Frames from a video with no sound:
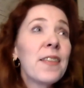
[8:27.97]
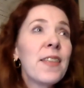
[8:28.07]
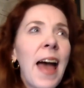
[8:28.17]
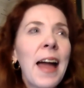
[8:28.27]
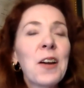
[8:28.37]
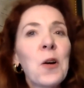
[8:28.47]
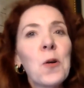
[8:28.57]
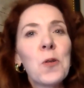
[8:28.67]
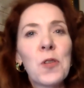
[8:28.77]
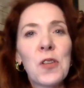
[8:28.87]
that
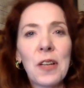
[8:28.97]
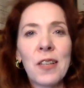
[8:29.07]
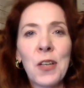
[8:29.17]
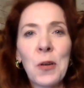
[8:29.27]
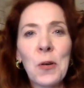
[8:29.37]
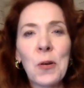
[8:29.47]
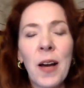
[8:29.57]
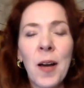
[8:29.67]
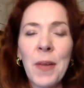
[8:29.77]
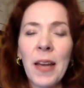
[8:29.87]
goes to,
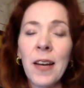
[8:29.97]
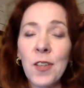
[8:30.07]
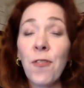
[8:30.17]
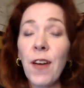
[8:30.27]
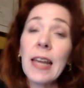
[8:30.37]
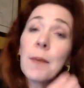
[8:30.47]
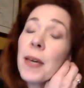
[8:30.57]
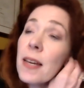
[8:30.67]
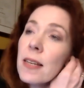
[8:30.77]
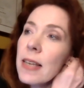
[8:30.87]
and it's funny
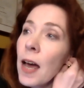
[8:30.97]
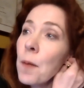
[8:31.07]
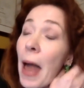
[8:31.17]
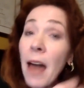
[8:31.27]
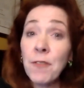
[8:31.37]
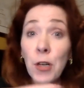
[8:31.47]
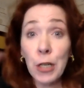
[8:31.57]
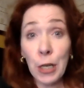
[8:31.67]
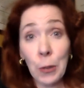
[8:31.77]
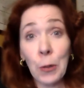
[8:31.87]
because after
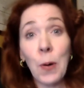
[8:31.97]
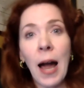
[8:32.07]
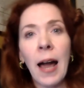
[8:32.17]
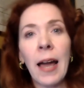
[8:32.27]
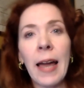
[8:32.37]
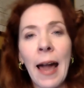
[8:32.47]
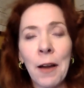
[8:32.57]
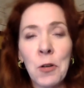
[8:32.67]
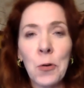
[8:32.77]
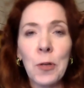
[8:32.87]
you, I
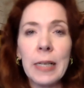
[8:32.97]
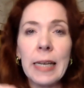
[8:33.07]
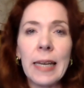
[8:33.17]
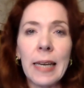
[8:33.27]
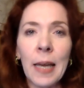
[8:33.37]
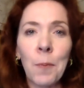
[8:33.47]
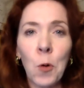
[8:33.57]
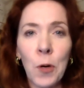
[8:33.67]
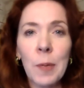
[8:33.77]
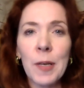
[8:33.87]
actually am
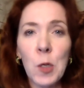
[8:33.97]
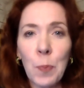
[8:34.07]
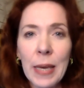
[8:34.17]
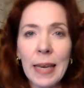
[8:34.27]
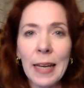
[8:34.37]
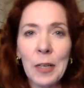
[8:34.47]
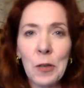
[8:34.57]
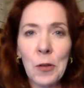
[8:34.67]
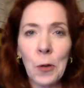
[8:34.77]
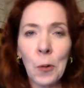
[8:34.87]
going to be speaking
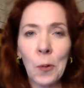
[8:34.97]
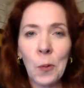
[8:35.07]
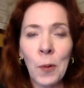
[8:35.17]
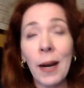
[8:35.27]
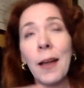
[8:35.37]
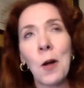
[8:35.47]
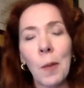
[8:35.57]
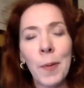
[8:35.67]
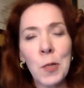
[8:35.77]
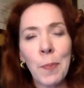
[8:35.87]
to what I
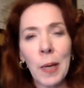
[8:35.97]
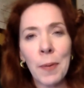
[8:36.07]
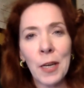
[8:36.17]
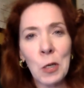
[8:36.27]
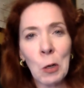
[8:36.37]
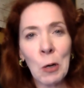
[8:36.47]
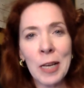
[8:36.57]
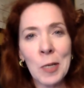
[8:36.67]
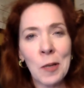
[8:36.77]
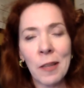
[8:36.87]
call a bunch of baby
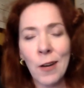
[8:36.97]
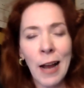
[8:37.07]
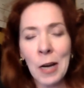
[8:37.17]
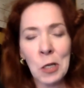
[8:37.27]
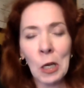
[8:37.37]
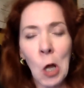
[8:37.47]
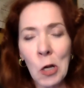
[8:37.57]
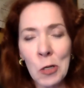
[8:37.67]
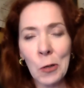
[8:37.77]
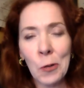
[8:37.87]
attorneys. They're actually
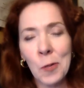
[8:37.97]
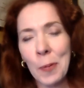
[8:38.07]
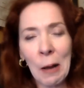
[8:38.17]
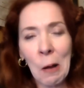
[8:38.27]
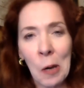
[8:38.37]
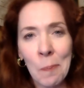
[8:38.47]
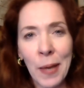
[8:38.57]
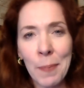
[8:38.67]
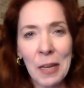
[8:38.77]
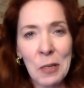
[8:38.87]
law students, but I call them
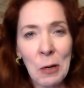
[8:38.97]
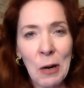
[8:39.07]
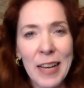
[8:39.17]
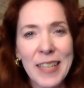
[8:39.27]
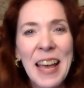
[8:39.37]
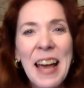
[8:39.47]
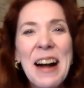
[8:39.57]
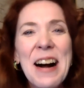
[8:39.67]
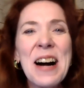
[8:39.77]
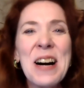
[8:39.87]
baby attorneys
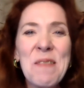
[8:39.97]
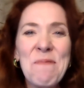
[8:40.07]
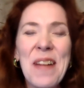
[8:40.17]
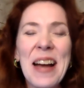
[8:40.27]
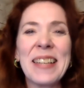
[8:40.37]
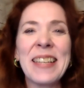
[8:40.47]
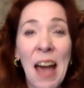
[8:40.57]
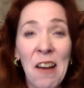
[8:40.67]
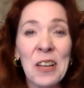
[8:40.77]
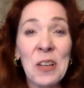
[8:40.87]

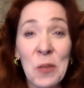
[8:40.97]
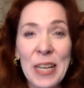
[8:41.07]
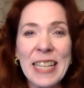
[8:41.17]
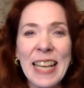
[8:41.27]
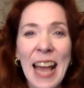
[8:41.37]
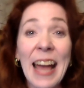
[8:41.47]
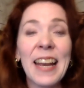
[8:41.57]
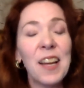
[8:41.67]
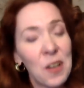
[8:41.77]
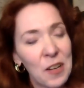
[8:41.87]
down in
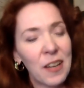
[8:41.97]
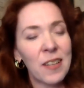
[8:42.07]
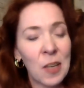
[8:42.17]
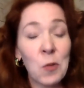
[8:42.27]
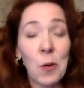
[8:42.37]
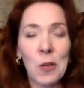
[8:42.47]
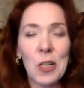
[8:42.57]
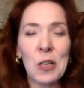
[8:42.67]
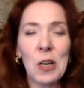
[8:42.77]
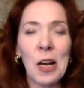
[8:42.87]
Louisiana, since we were
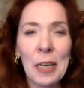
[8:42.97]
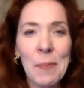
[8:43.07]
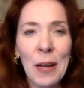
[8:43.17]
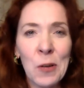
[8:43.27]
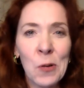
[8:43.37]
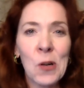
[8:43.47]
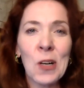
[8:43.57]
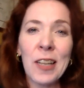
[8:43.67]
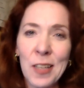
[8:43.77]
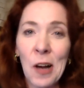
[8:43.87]
just talking about New
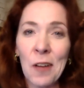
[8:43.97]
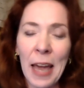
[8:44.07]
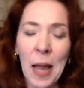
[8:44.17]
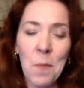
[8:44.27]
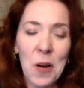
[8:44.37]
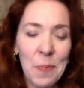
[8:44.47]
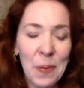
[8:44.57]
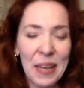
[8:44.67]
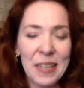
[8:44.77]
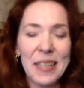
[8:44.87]
Orleans off camera.
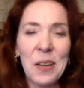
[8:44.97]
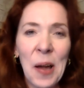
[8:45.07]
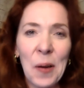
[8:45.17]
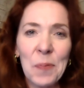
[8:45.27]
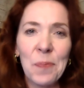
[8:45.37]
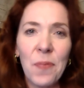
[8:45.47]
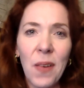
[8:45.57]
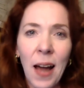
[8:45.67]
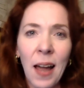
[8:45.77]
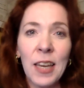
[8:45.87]
But,
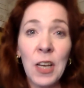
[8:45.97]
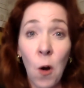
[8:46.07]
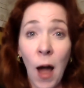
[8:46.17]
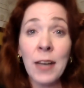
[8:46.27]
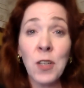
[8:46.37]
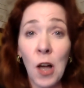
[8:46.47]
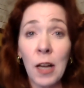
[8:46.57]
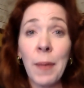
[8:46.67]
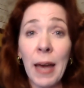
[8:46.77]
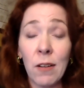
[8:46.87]
I
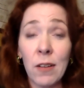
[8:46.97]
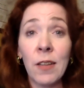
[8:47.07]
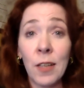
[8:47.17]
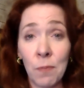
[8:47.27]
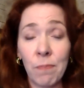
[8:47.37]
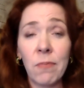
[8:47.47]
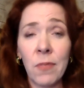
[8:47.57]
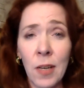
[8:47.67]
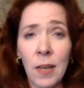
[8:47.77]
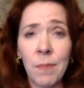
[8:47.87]
talk about
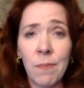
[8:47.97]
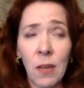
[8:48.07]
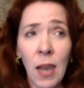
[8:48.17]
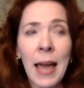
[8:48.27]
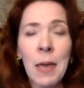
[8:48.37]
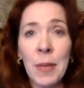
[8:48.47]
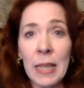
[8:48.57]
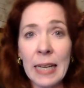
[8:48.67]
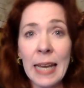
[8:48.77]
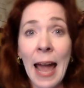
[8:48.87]
the
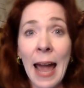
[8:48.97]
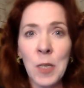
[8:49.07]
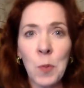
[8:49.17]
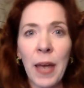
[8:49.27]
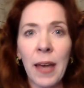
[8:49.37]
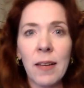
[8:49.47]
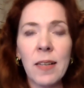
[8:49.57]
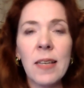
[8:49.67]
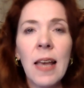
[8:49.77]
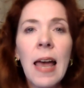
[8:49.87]
liability
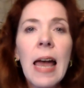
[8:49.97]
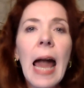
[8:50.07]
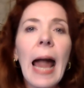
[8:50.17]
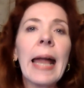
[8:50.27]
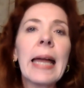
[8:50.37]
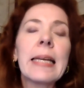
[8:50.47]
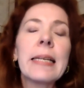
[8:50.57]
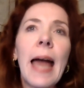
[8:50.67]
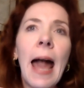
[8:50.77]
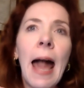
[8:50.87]
aspects
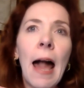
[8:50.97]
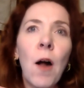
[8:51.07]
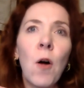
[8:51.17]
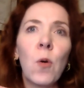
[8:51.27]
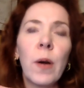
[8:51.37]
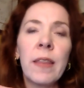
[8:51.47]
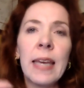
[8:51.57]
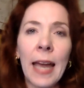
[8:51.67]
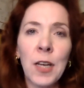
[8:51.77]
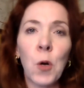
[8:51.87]
and how
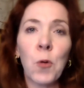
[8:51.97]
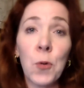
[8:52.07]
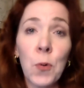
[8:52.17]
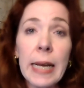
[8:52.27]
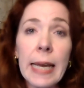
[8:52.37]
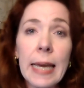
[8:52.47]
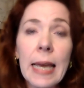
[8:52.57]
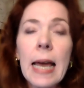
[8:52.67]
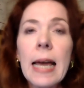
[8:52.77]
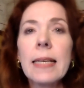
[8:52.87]
the HO3
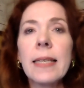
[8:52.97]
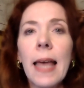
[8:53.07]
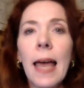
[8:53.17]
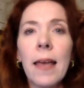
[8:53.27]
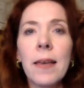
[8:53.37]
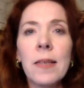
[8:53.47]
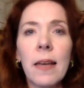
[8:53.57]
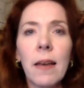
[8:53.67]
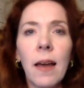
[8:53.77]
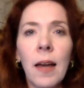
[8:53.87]
says,
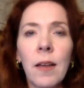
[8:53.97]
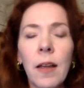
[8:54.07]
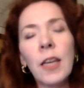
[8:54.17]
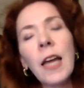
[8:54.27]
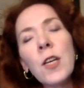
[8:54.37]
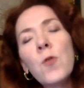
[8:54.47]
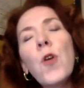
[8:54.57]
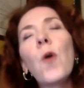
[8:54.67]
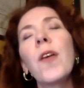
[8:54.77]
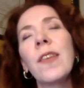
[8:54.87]

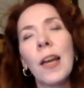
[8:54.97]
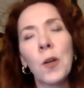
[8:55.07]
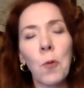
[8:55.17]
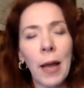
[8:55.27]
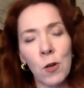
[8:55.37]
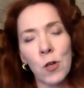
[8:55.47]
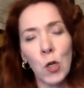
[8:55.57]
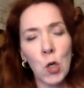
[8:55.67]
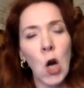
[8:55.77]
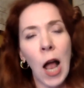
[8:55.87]
and that the underwriters
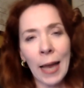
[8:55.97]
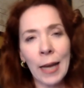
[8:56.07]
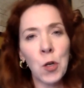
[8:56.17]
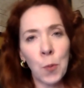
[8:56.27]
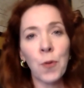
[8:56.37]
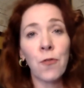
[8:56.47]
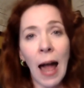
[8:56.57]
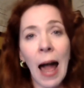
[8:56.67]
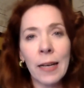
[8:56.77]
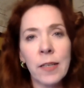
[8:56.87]
are trying to
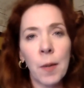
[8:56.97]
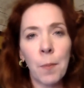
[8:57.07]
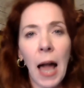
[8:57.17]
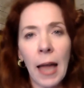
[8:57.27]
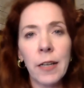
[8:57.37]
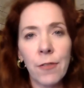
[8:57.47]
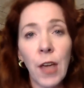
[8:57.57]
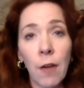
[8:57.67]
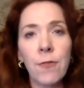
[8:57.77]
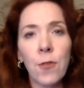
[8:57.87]
provide some kind of
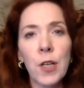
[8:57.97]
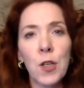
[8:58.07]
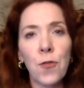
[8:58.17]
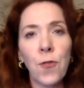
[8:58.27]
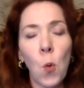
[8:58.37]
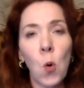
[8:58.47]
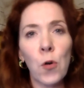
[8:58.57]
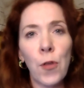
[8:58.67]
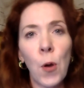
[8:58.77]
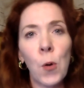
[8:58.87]
coverage
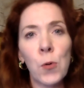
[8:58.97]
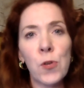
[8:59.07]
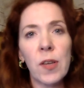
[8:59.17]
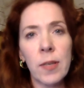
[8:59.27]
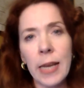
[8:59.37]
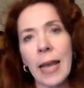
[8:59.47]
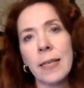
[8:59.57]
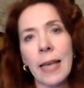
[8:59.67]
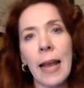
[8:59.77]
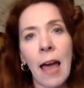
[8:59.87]
for those
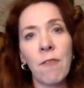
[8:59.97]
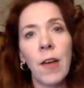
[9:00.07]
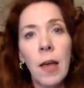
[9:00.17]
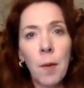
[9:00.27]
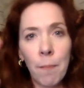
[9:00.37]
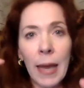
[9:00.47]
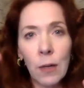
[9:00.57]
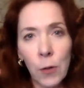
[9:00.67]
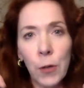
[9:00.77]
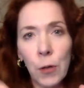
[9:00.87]
states that have
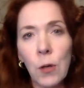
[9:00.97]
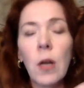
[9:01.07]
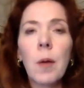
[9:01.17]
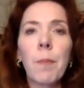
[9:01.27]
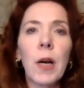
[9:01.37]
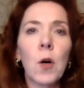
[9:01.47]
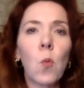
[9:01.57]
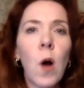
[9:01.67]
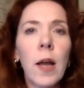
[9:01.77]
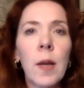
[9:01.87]
medical
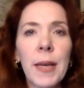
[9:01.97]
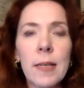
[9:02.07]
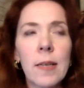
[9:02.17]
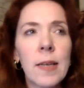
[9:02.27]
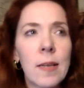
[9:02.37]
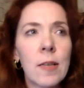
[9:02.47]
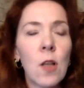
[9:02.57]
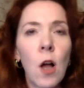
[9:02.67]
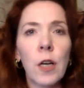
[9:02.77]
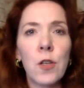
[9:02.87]
marijuana, because it says
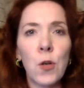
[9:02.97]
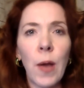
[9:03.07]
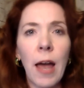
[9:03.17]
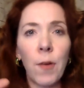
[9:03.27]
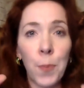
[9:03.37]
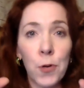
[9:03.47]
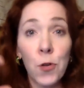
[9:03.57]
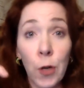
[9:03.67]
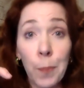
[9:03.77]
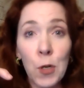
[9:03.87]
as long as you have a
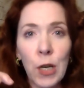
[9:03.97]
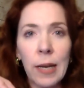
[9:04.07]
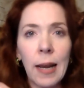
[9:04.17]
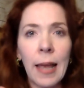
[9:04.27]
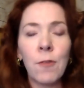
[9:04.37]
prescription. And